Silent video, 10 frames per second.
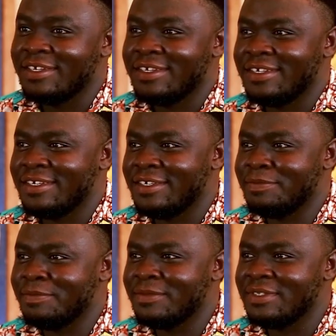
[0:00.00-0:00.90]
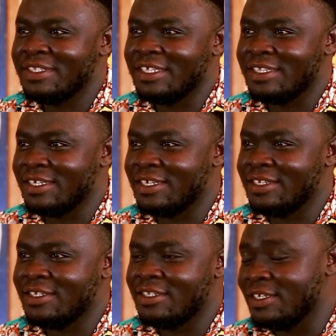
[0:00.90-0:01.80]
they
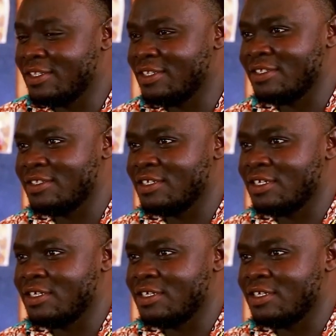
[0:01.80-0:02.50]
said there's this